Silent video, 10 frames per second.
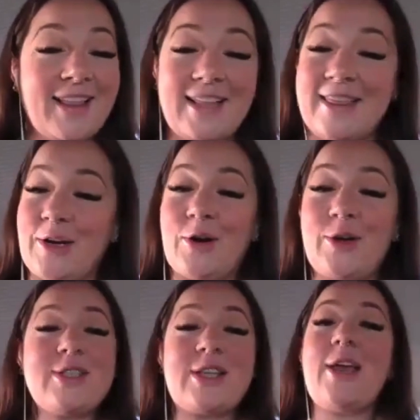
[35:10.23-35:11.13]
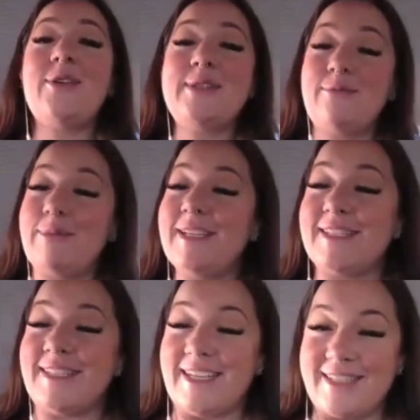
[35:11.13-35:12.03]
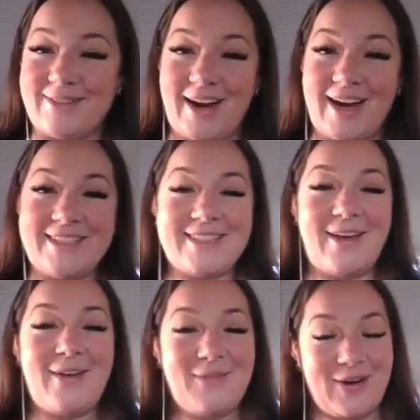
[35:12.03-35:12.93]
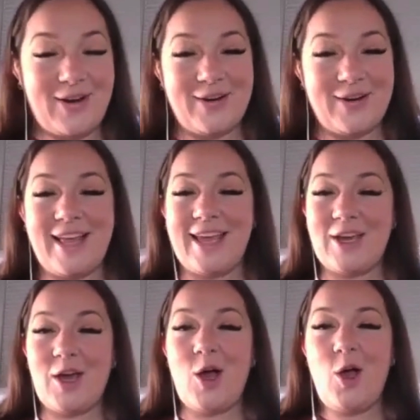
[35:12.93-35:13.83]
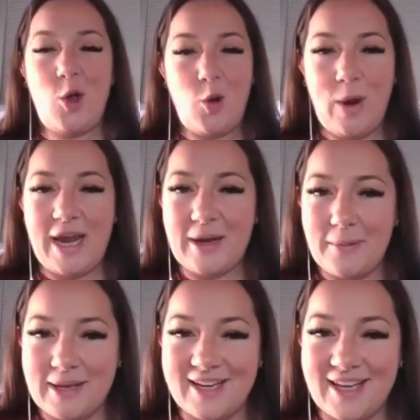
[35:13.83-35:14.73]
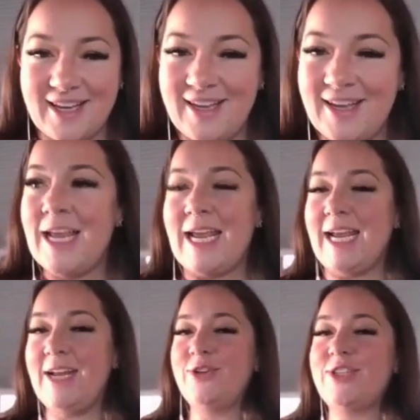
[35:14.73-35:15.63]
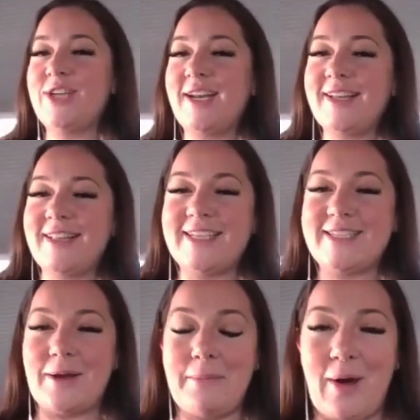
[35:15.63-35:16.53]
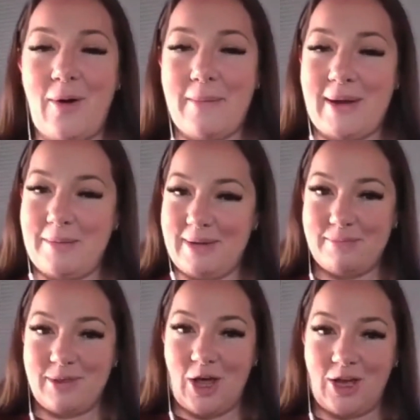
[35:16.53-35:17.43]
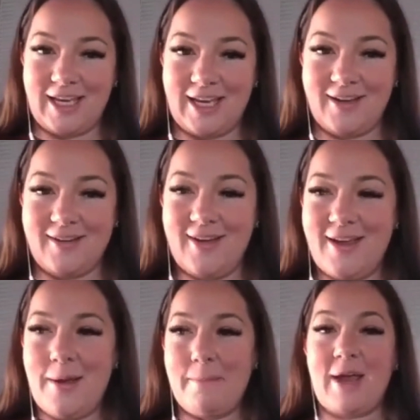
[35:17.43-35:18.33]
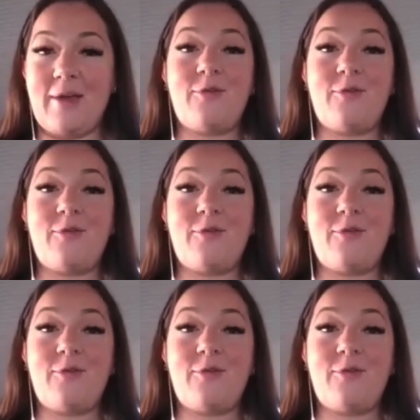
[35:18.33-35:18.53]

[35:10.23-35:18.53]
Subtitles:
that there are cycles of business, right, Steph, where you're like, oh, wait a minute, energetically, somehow I might be blocking my